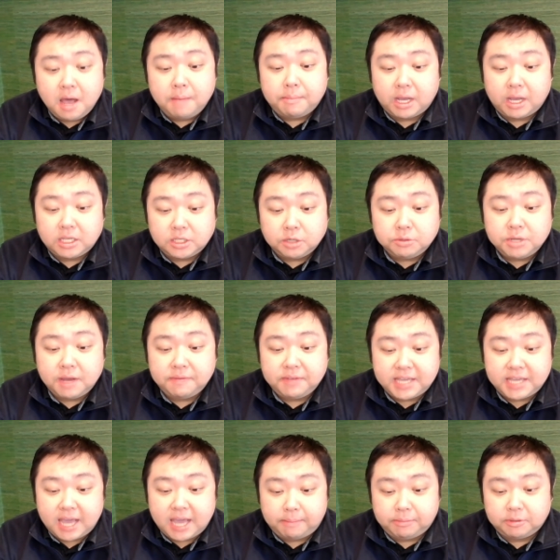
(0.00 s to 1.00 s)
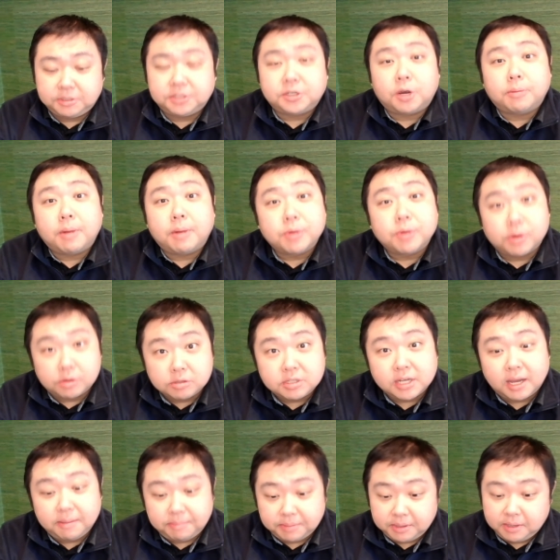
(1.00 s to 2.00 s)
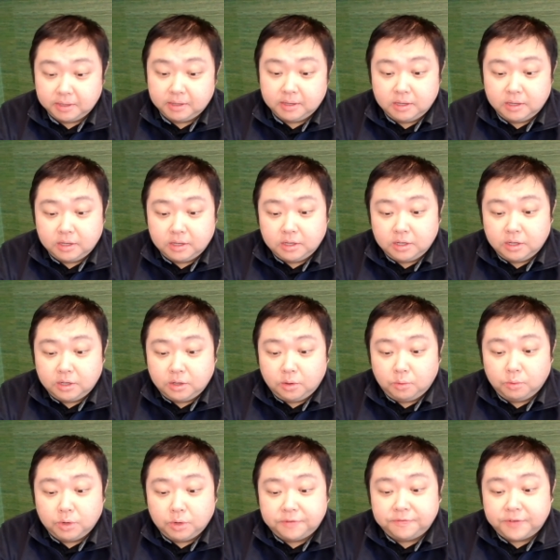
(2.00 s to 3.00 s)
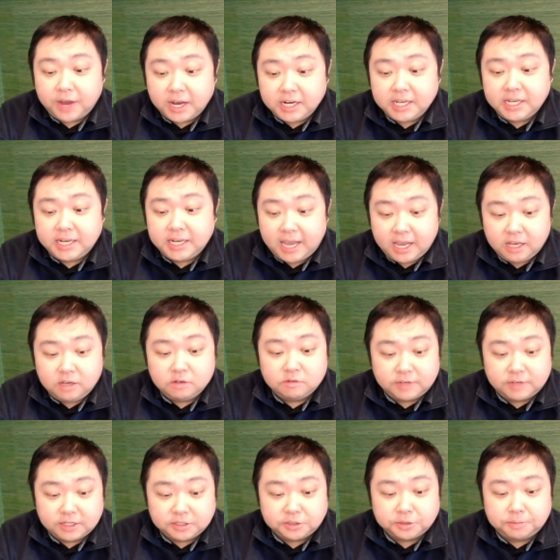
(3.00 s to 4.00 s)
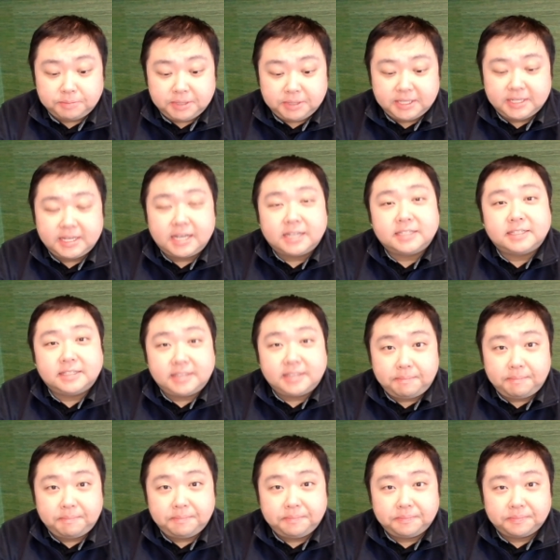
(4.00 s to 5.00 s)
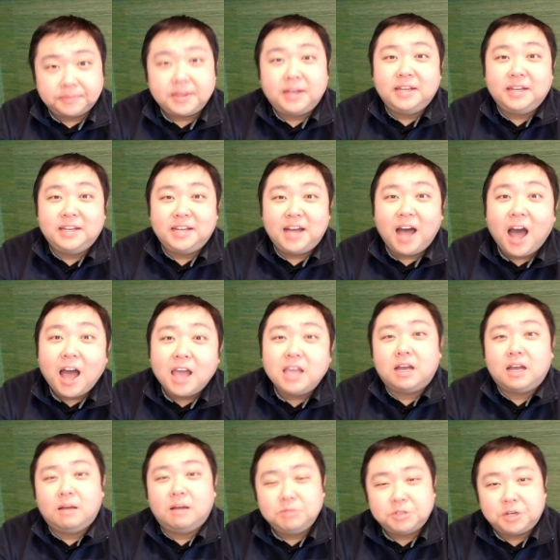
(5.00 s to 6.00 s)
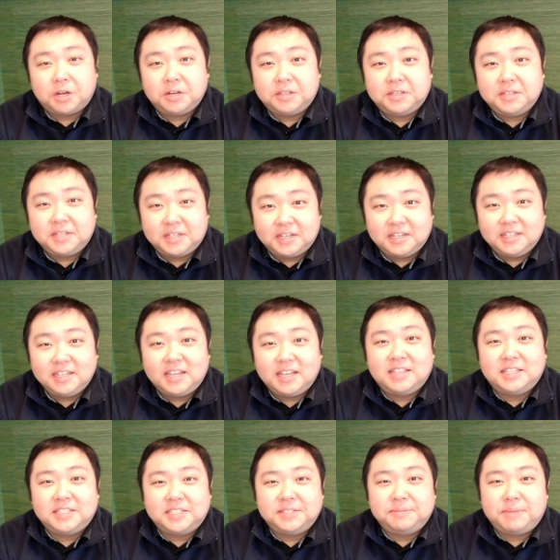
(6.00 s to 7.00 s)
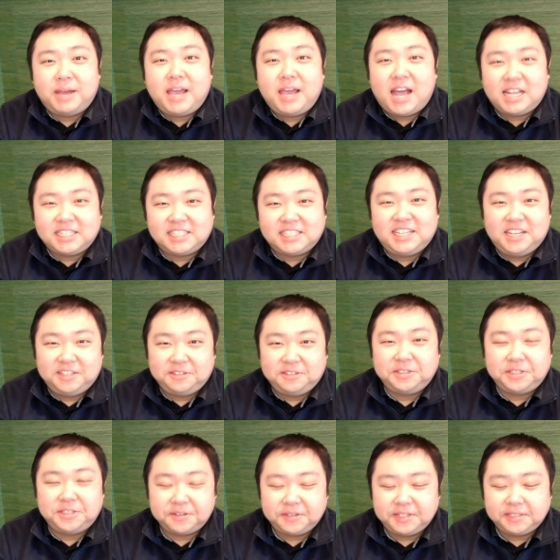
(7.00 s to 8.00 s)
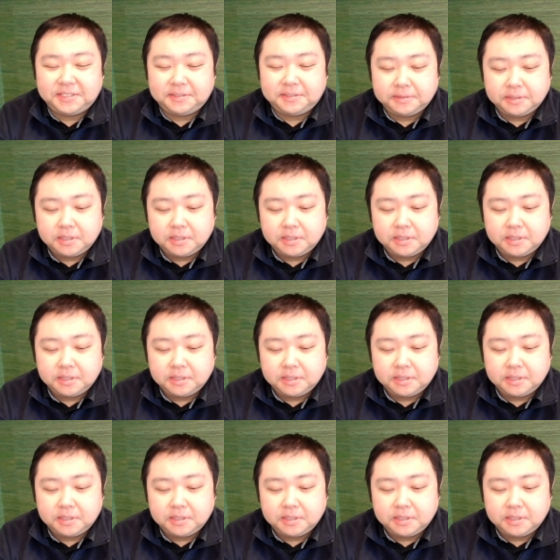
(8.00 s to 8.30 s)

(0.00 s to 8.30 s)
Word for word: but I don't have the capital to start my prototype. Would finding an angel investor be the next step? Hi, I'm Jonathan Hung, and this is my Ask an Angel series.